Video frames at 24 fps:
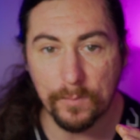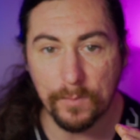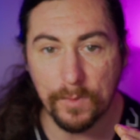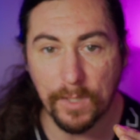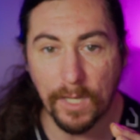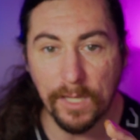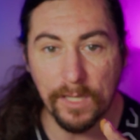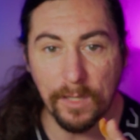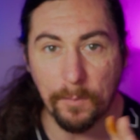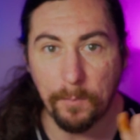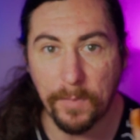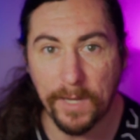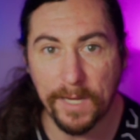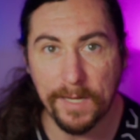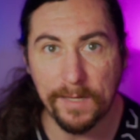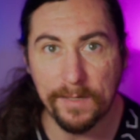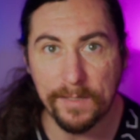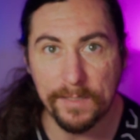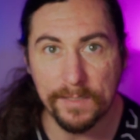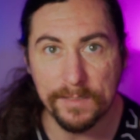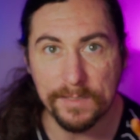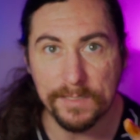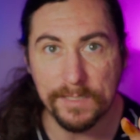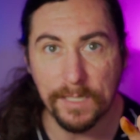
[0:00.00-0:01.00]
color
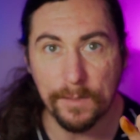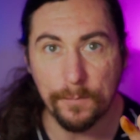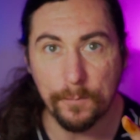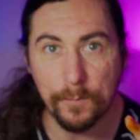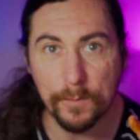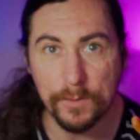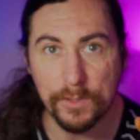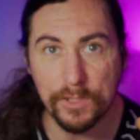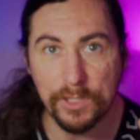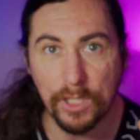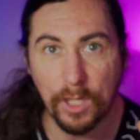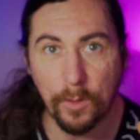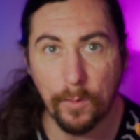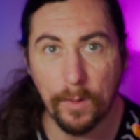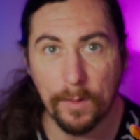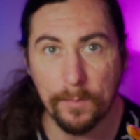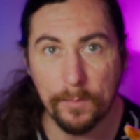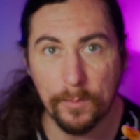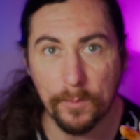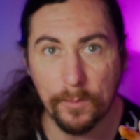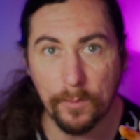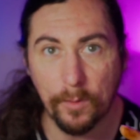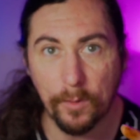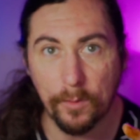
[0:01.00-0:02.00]
banding and stuff would show
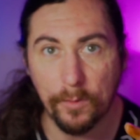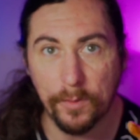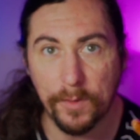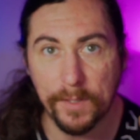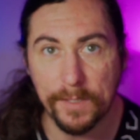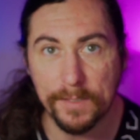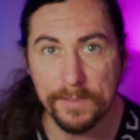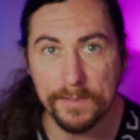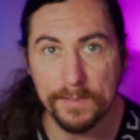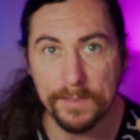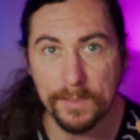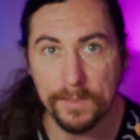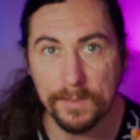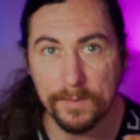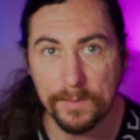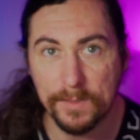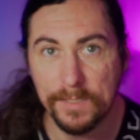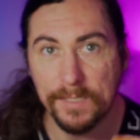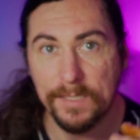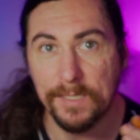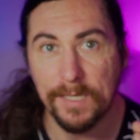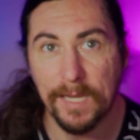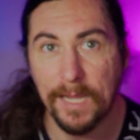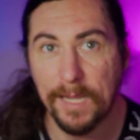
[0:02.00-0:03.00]
up on things that
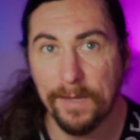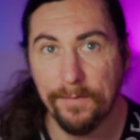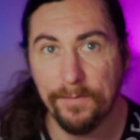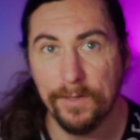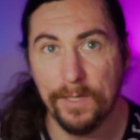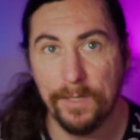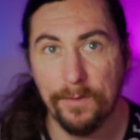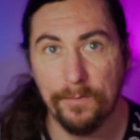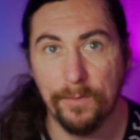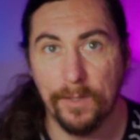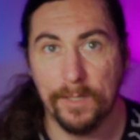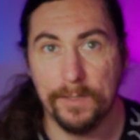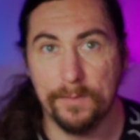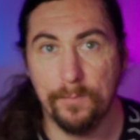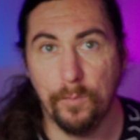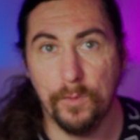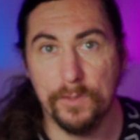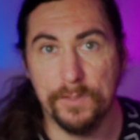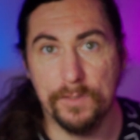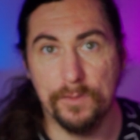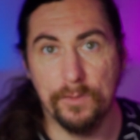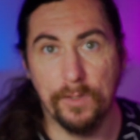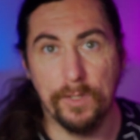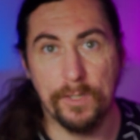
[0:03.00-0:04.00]
didn't have any, like,
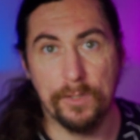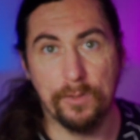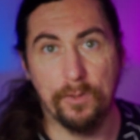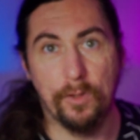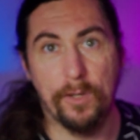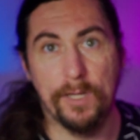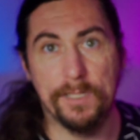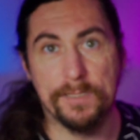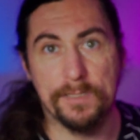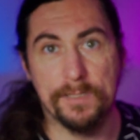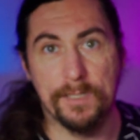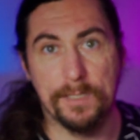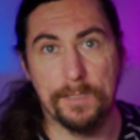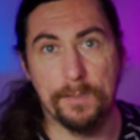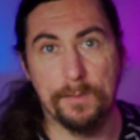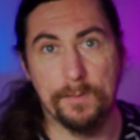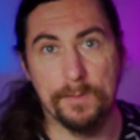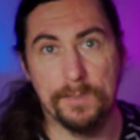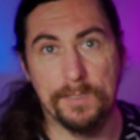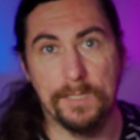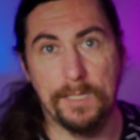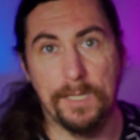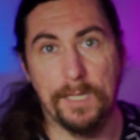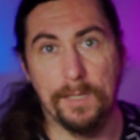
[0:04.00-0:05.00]
wasn't like lights like
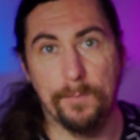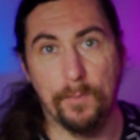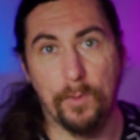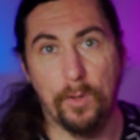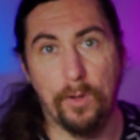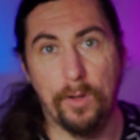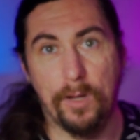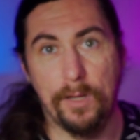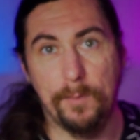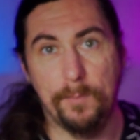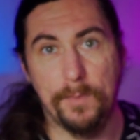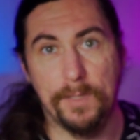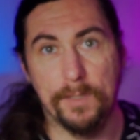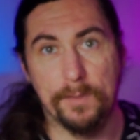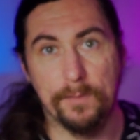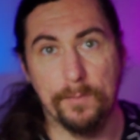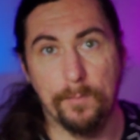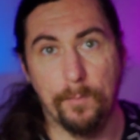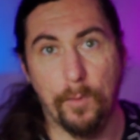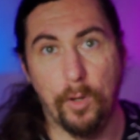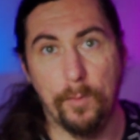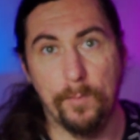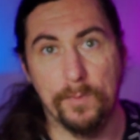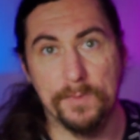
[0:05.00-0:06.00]
you're seeing out behind me at
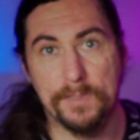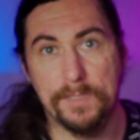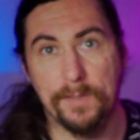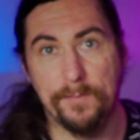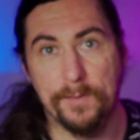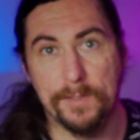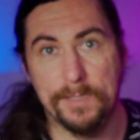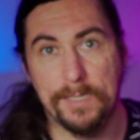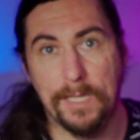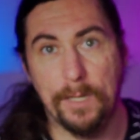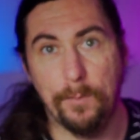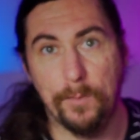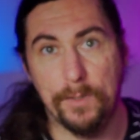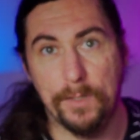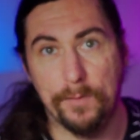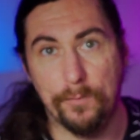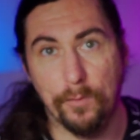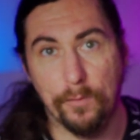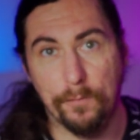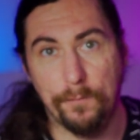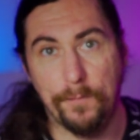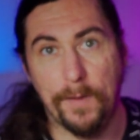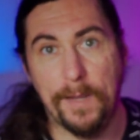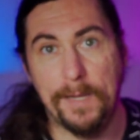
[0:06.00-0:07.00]
the moment and stuff like that, where you've
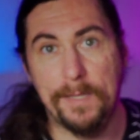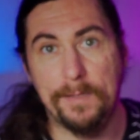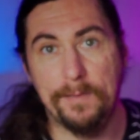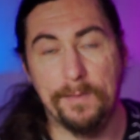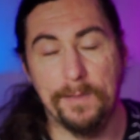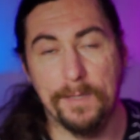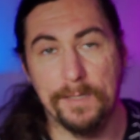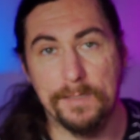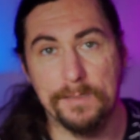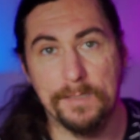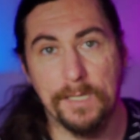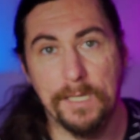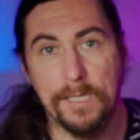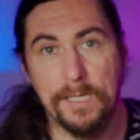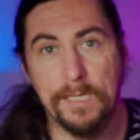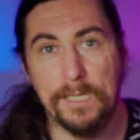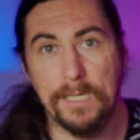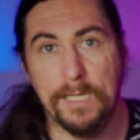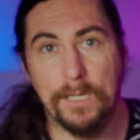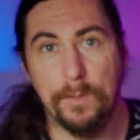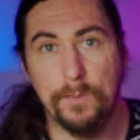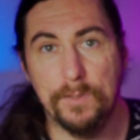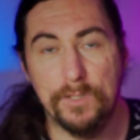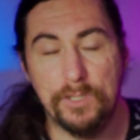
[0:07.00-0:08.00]
got fade and things.
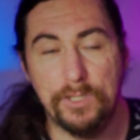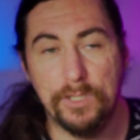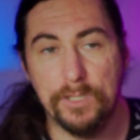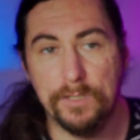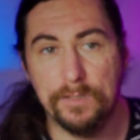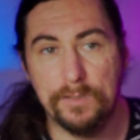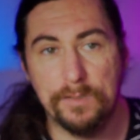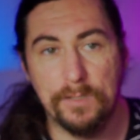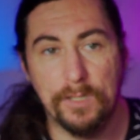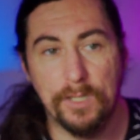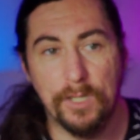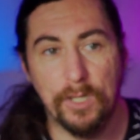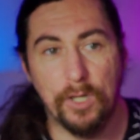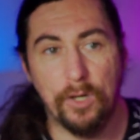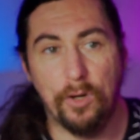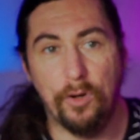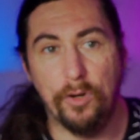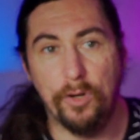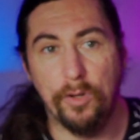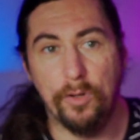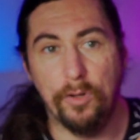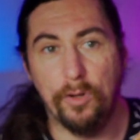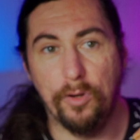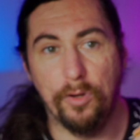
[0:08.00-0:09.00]
It was just
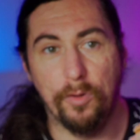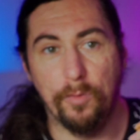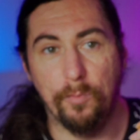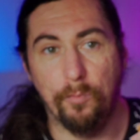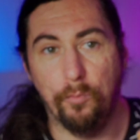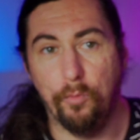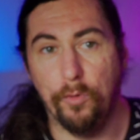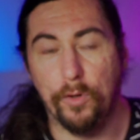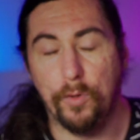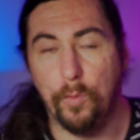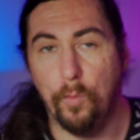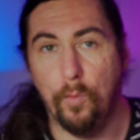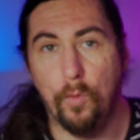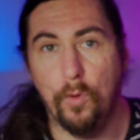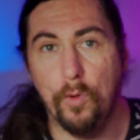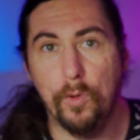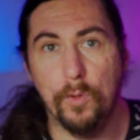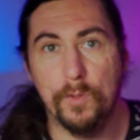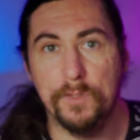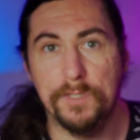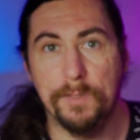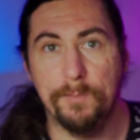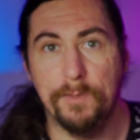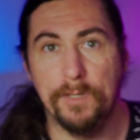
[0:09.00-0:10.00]
on a brick
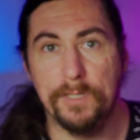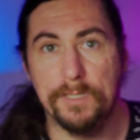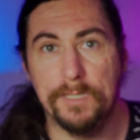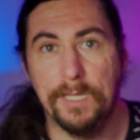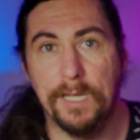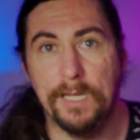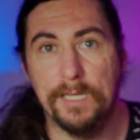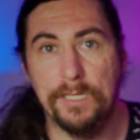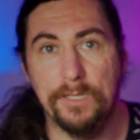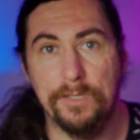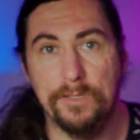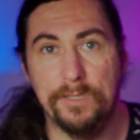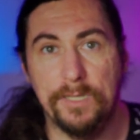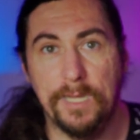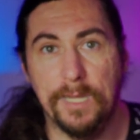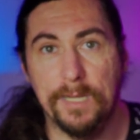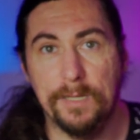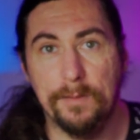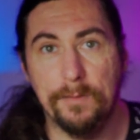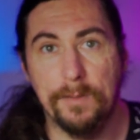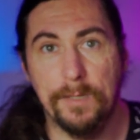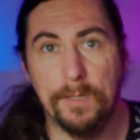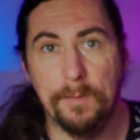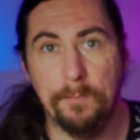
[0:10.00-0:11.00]
wall or something like that, you'd
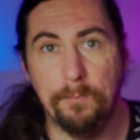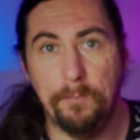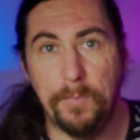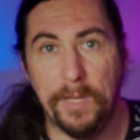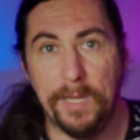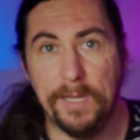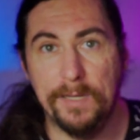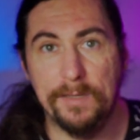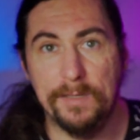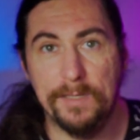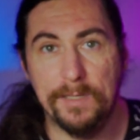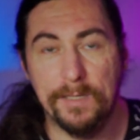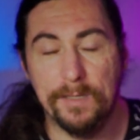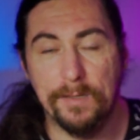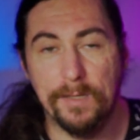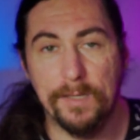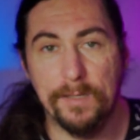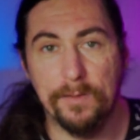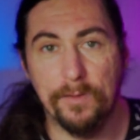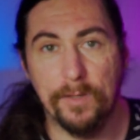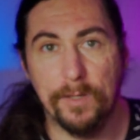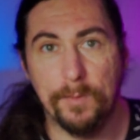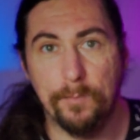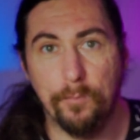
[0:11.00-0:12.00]
get banding
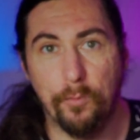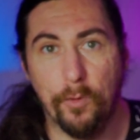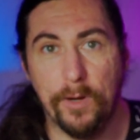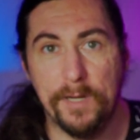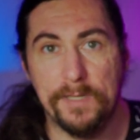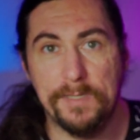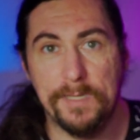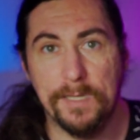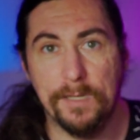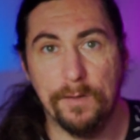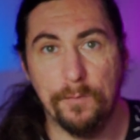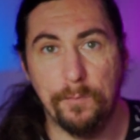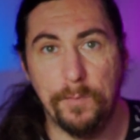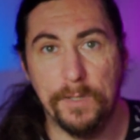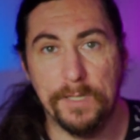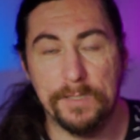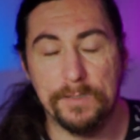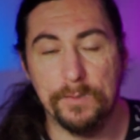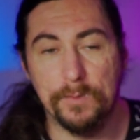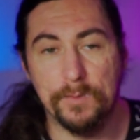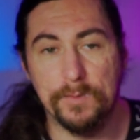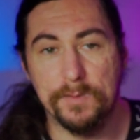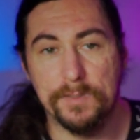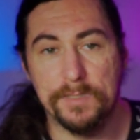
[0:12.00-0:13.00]
and like breakdown of
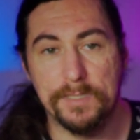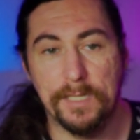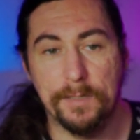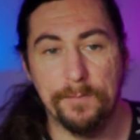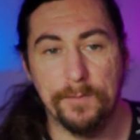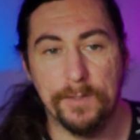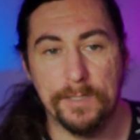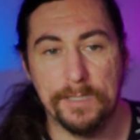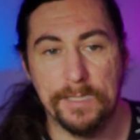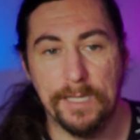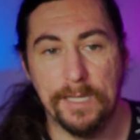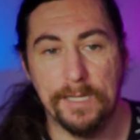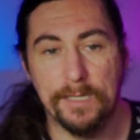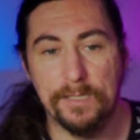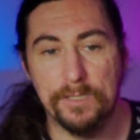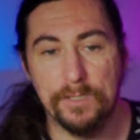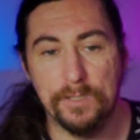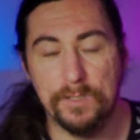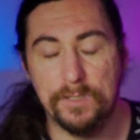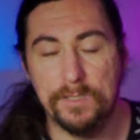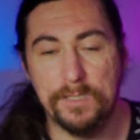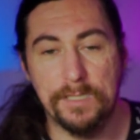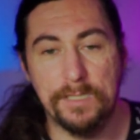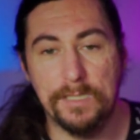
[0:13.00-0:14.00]
pixels and stuff like that. It
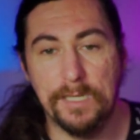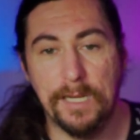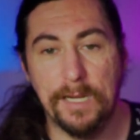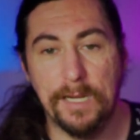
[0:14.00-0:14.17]
just didn't